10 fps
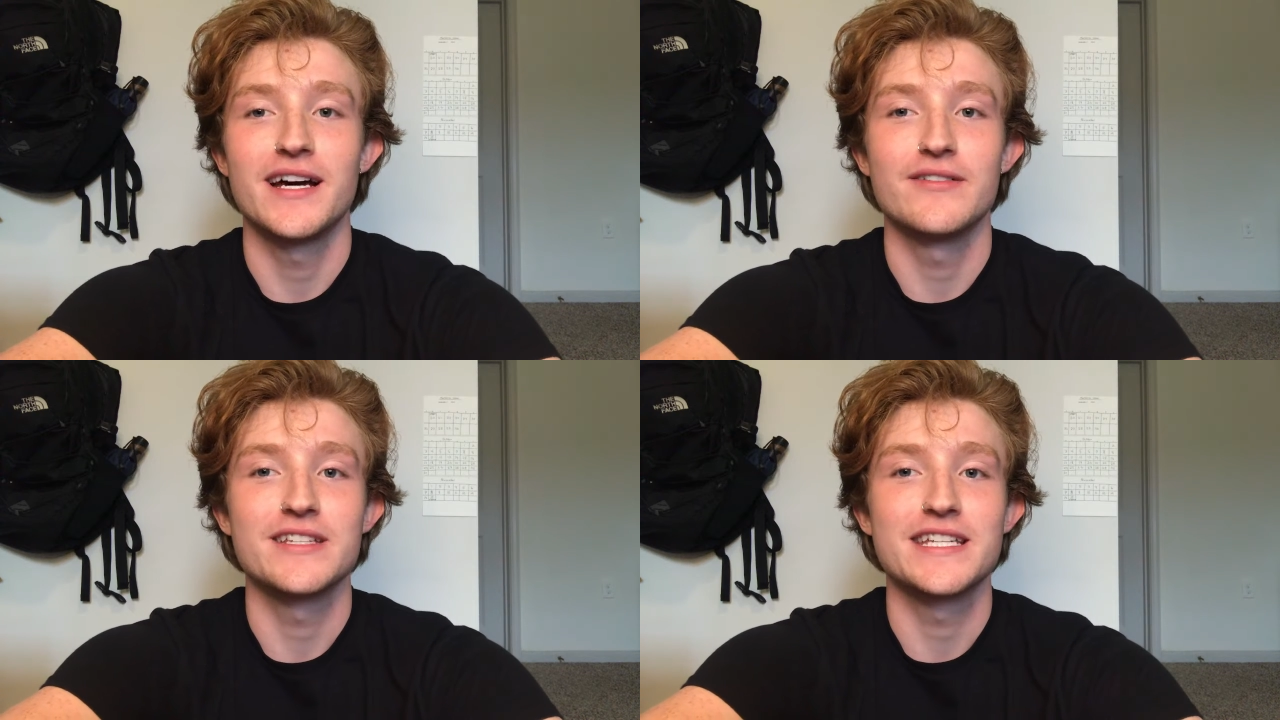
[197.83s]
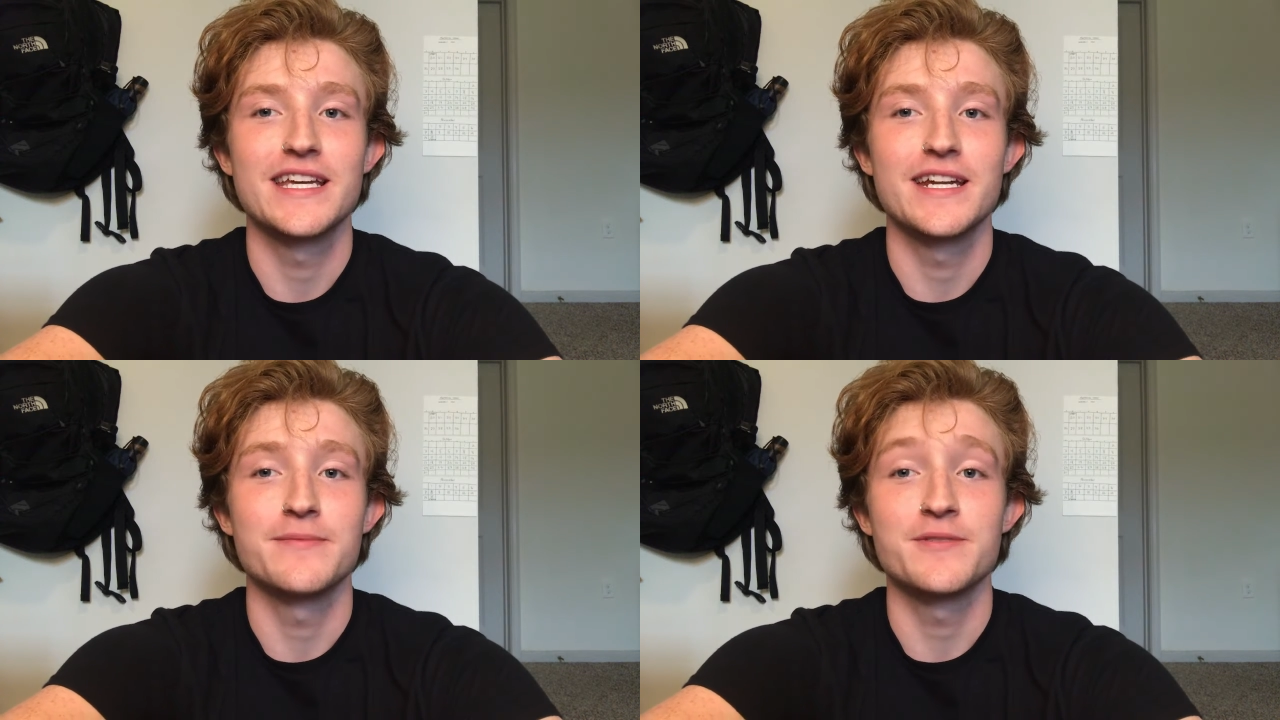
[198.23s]
having to
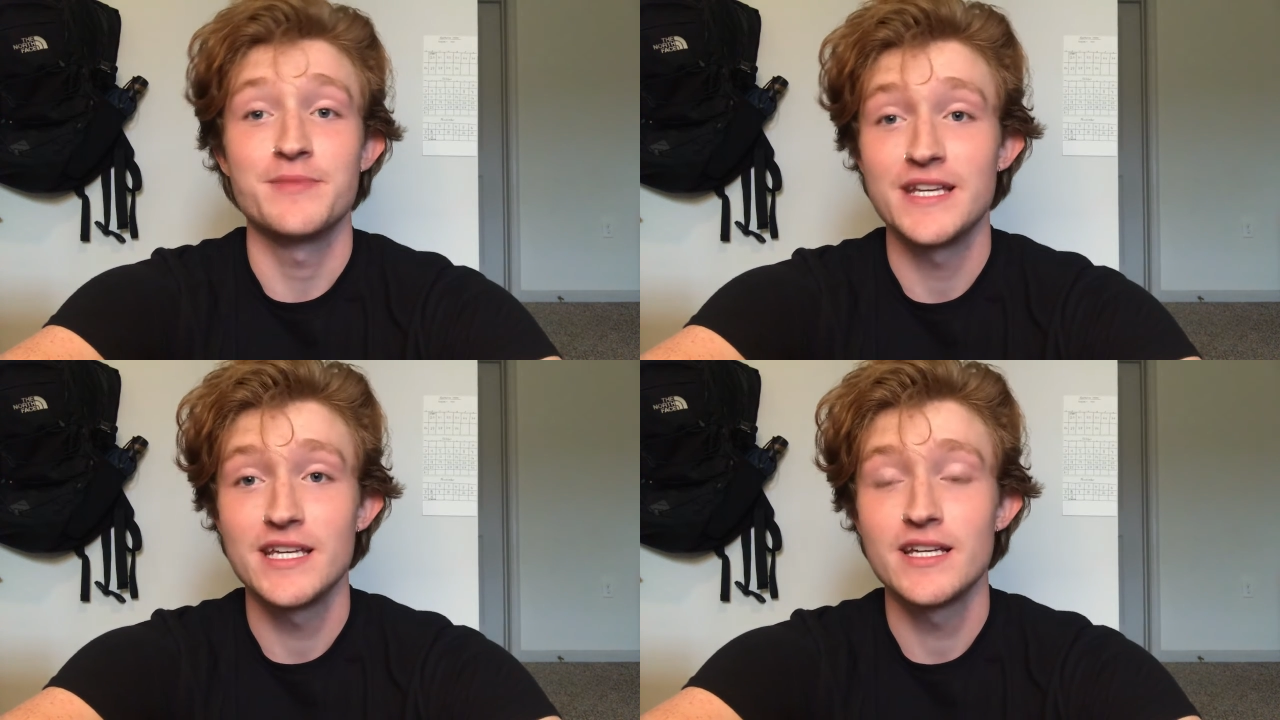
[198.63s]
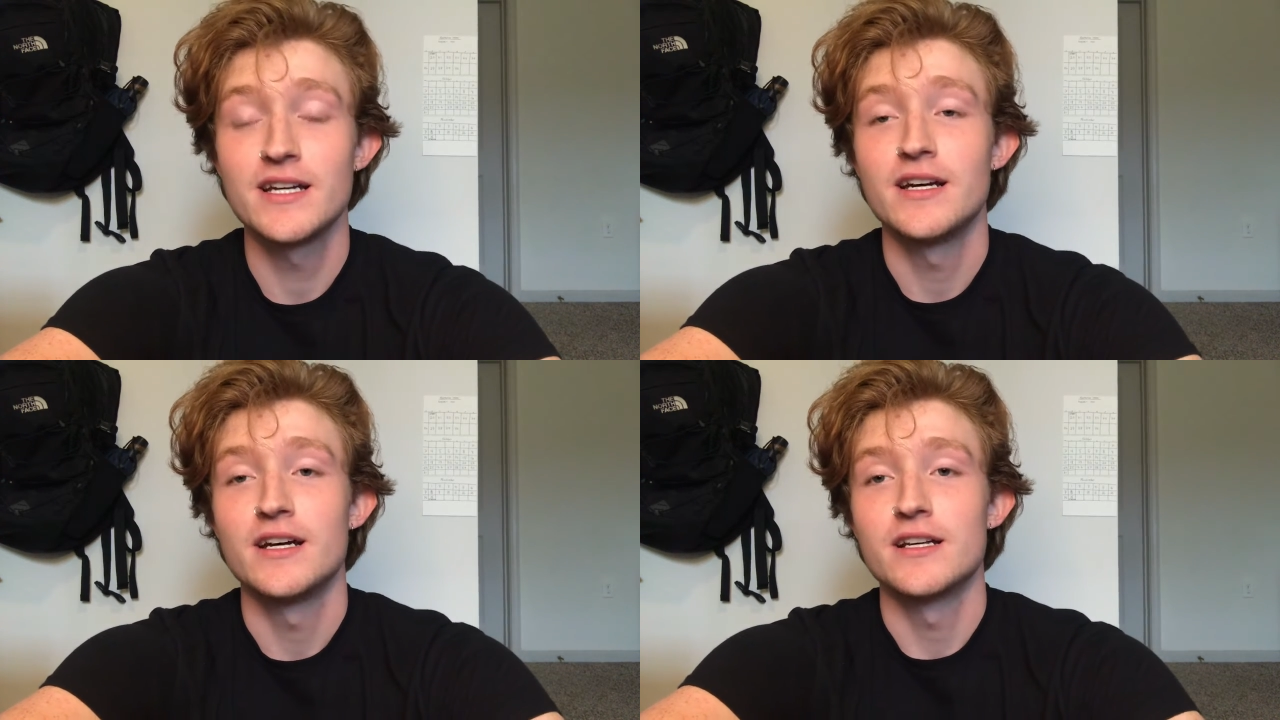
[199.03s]
get up to pee.
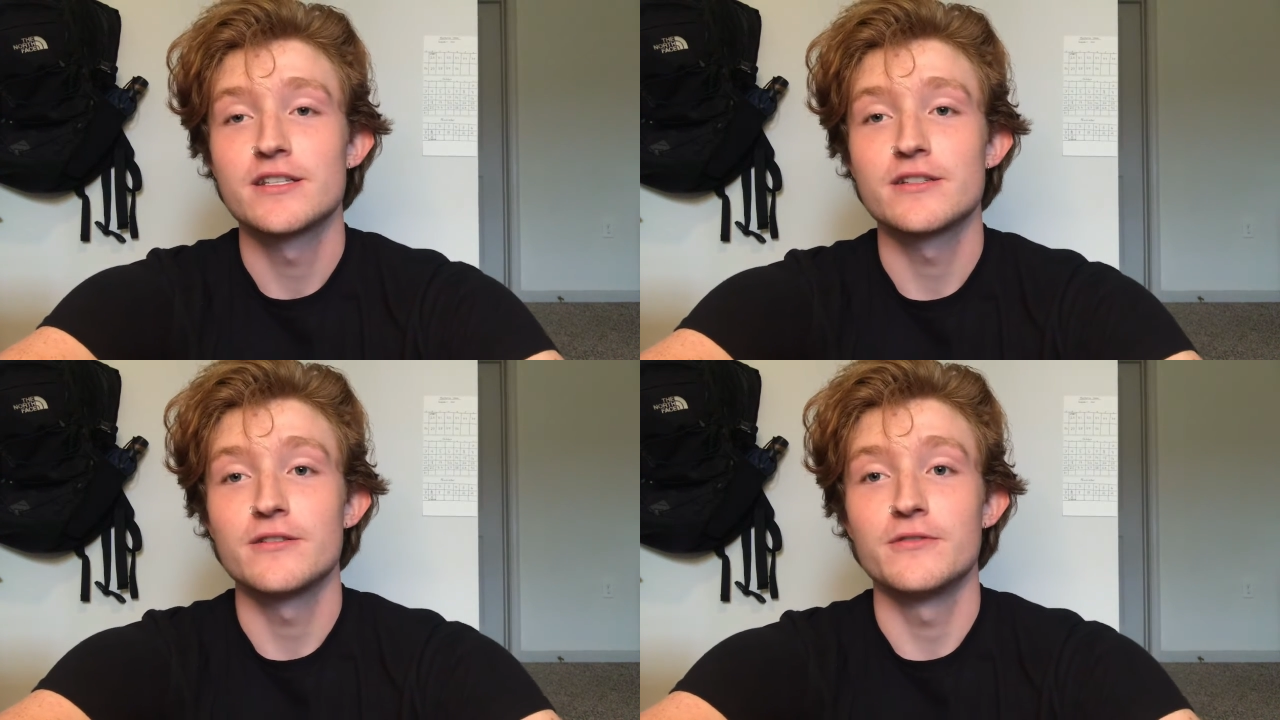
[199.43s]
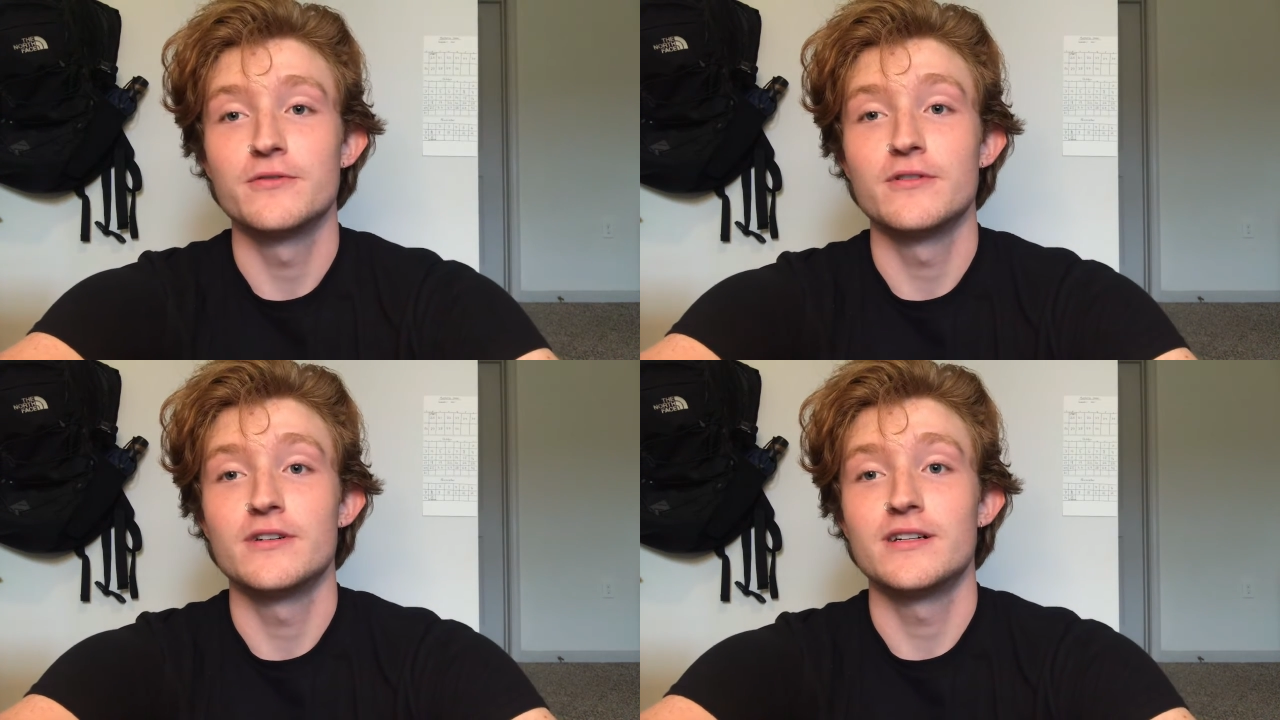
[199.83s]

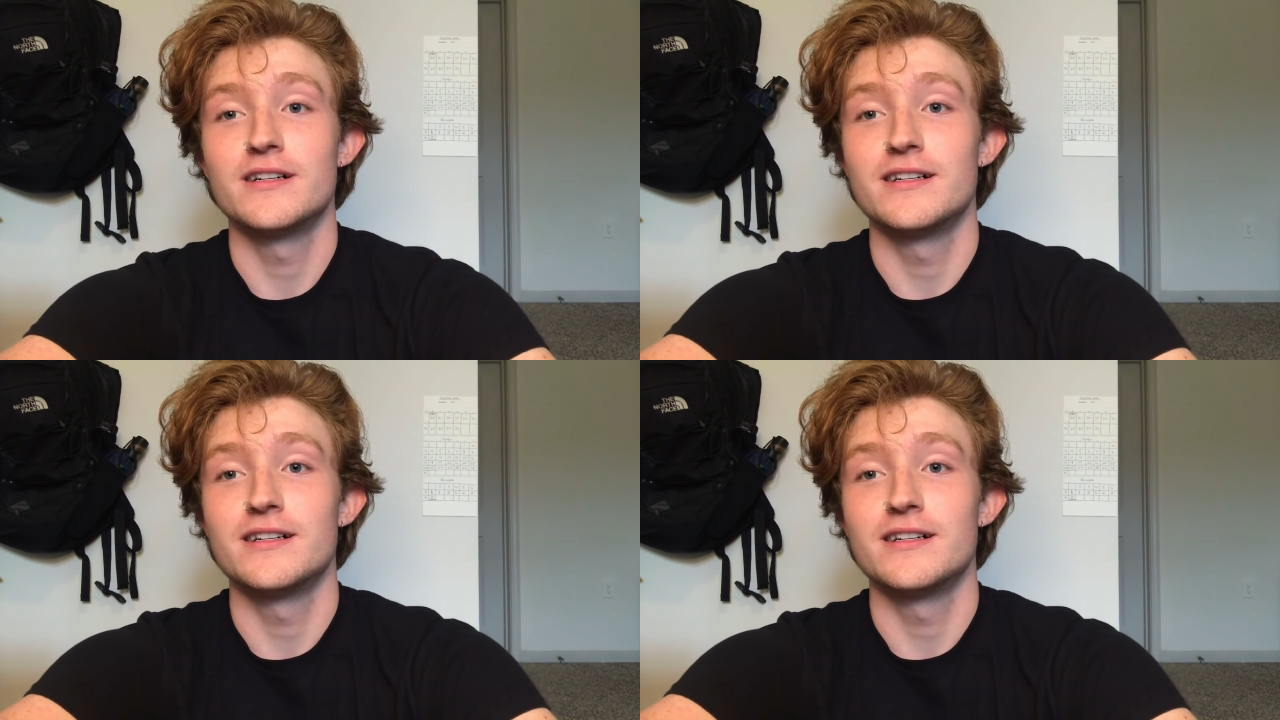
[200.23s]
So